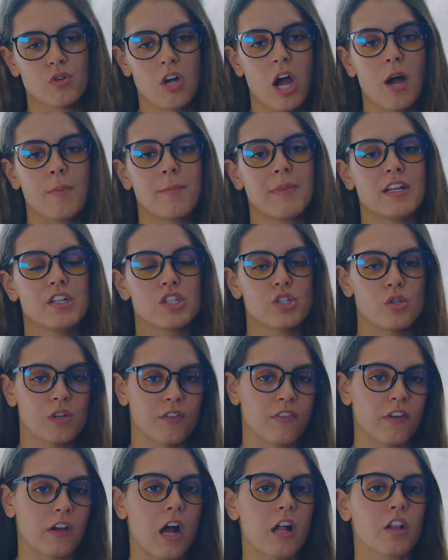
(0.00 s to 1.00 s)
come in 2
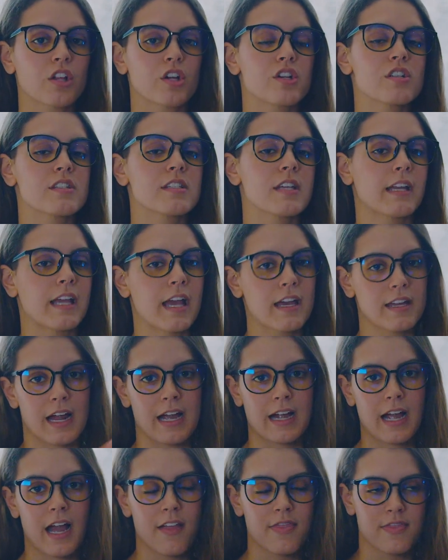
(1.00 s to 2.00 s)
different colors. Again,
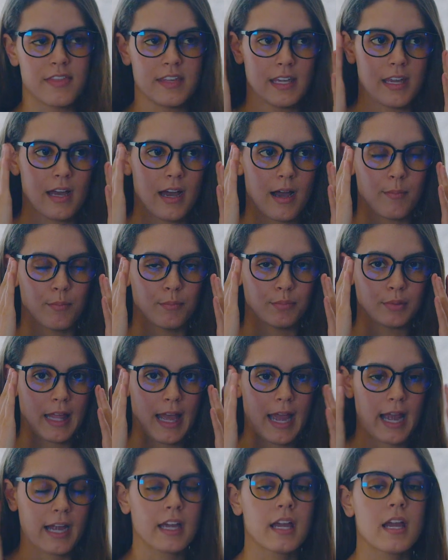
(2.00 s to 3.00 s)
I got the
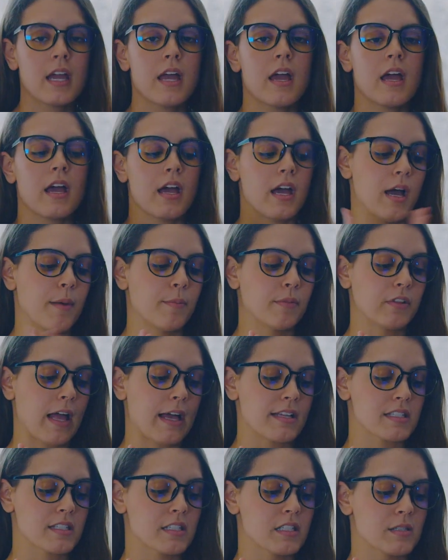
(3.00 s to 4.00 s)
black
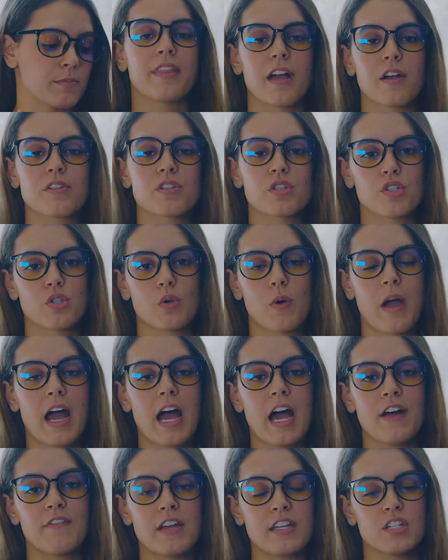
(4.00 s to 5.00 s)
glasses, but they also do
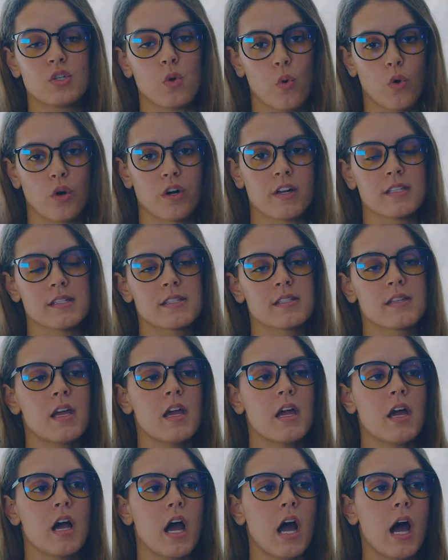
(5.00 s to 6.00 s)
have a tortoise
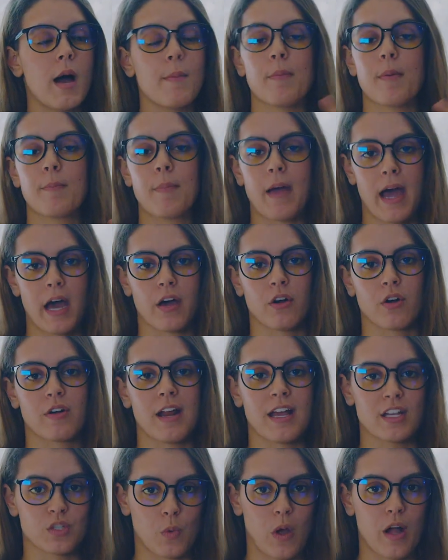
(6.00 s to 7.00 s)

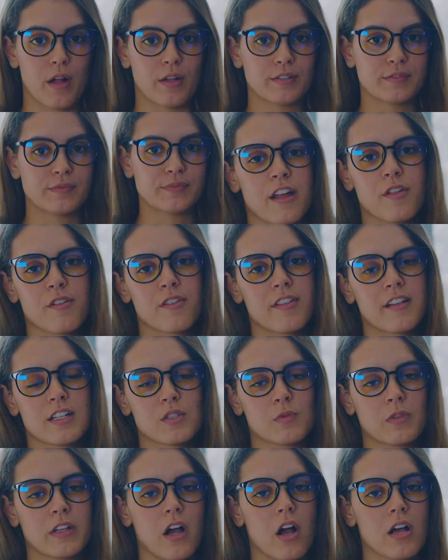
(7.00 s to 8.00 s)
pattern as well. Another thing
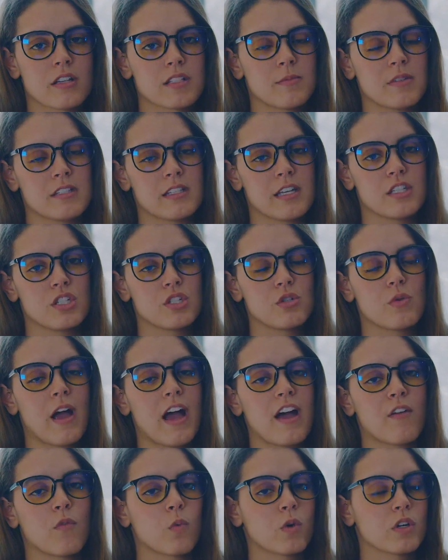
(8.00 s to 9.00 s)
that's really awesome is they do
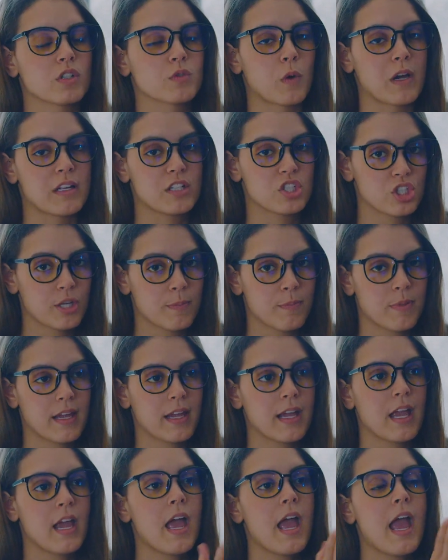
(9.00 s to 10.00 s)
have worldwide
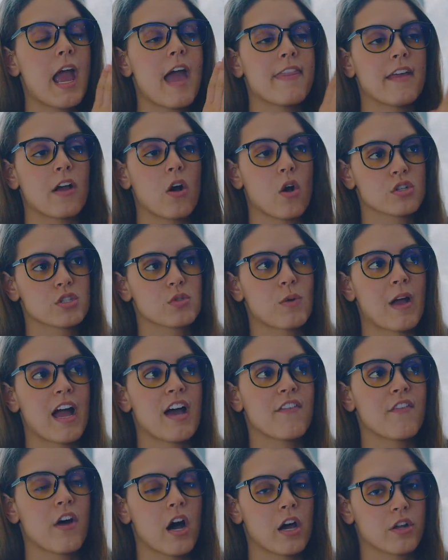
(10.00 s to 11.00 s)
shipping, and they also
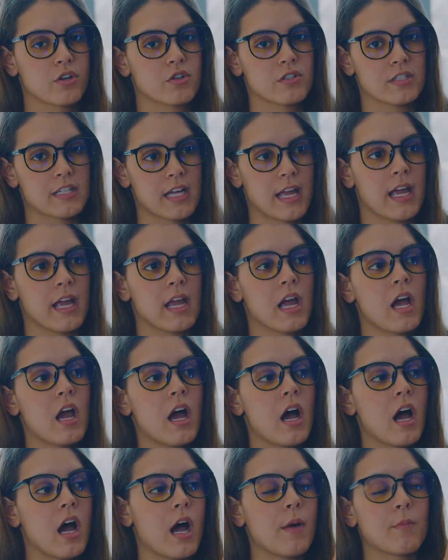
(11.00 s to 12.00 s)
have a 100-day
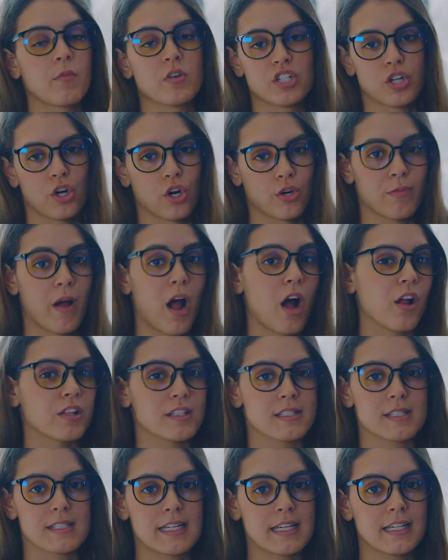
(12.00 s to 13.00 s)
return
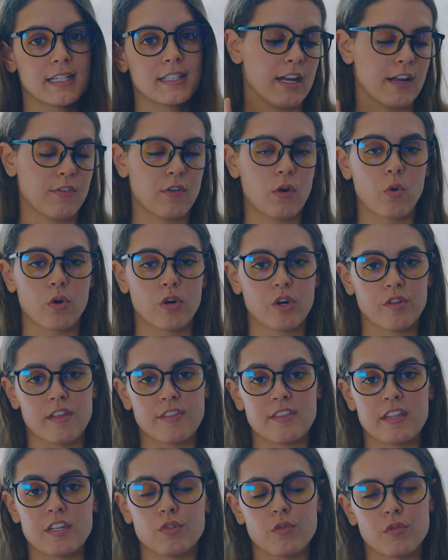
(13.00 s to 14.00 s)
policy. And every order
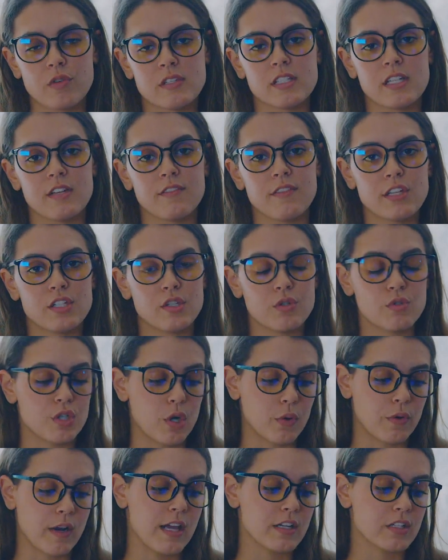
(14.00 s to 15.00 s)
that they do receive, they do
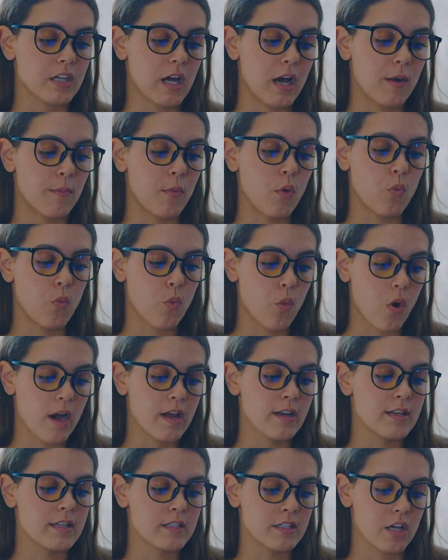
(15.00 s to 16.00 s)
donate
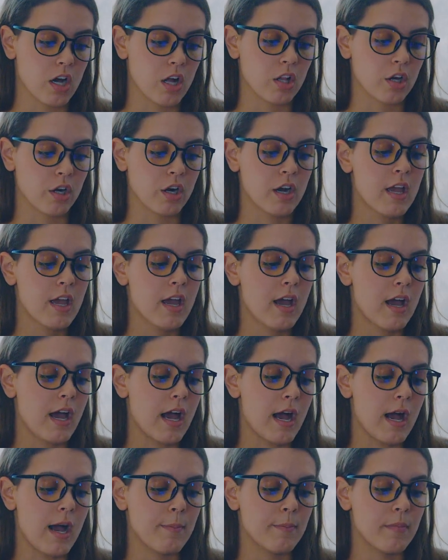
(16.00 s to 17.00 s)

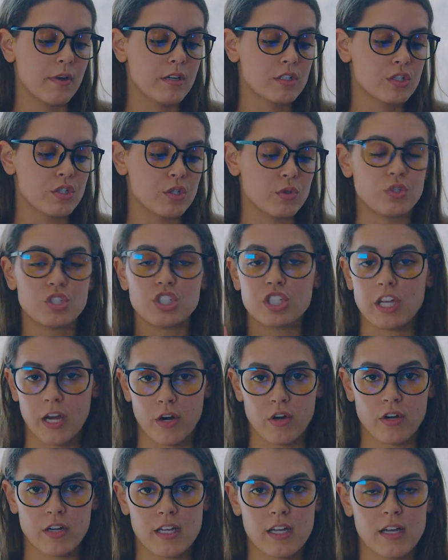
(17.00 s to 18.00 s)
$1 to
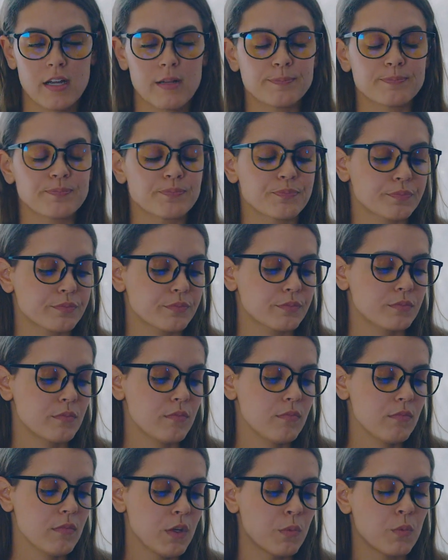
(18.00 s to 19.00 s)
charity,
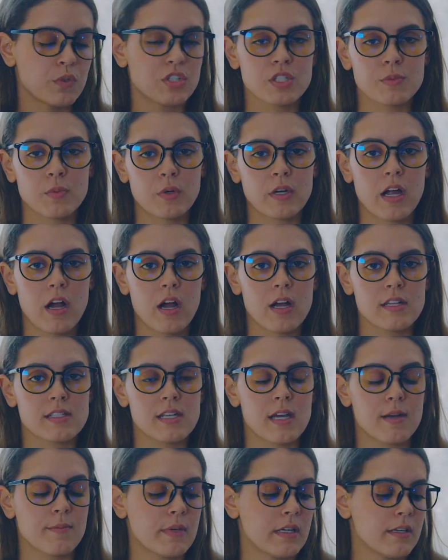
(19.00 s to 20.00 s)
which is pretty
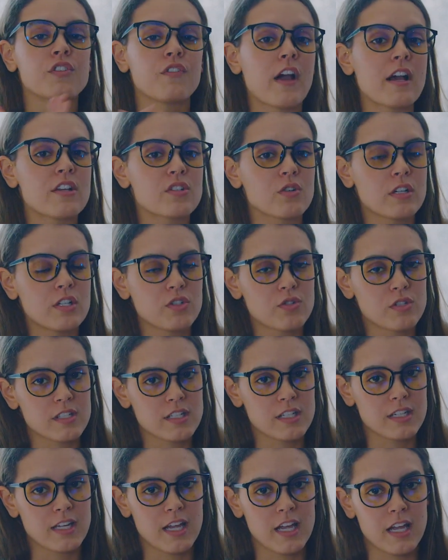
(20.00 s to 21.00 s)
awesome. So if you guys are
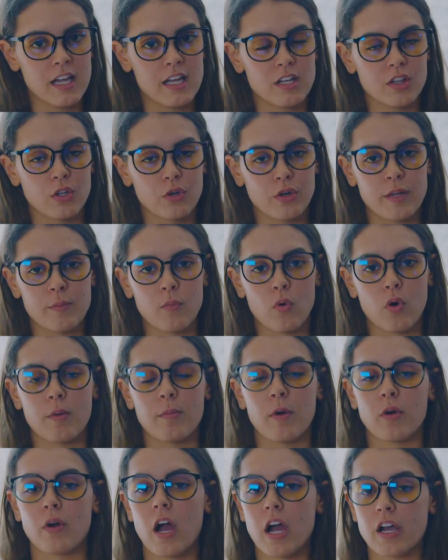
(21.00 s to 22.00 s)
interested in learning more
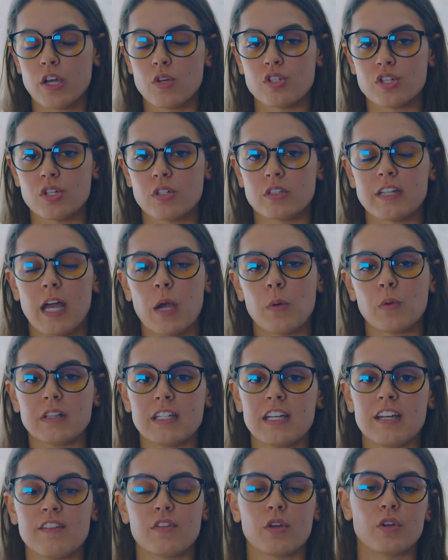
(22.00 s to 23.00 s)
about Ocushield, I will
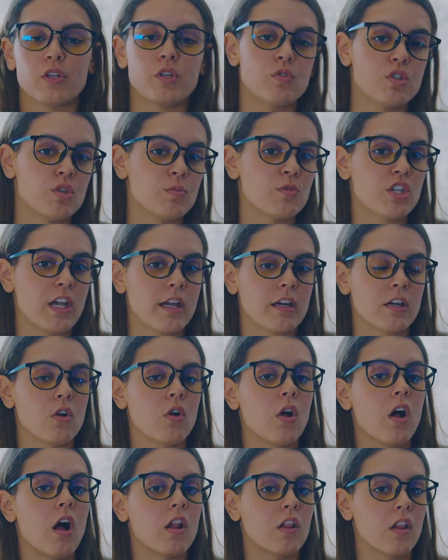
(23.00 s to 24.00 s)
leave their YouTube
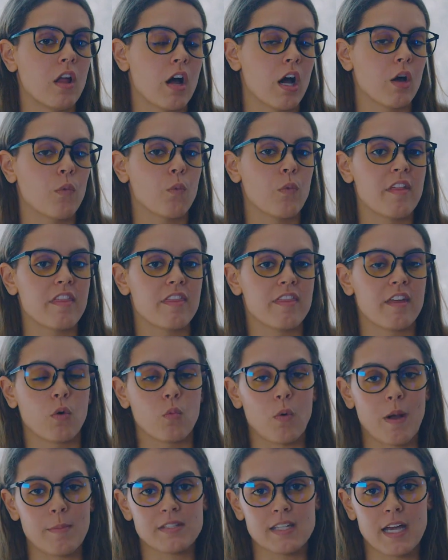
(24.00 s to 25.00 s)
channel along with their
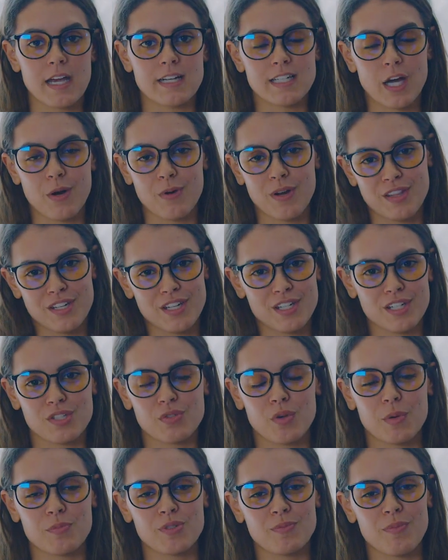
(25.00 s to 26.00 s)
website down in the
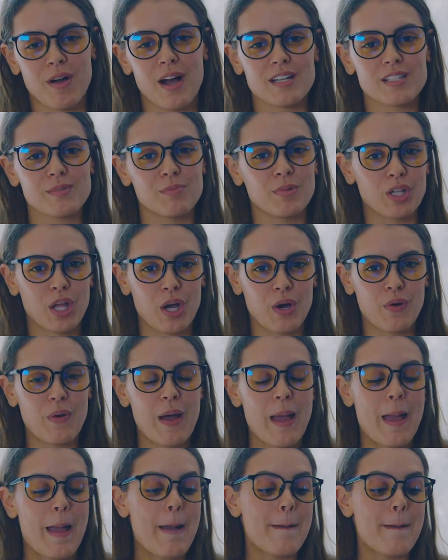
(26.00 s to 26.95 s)
description box below.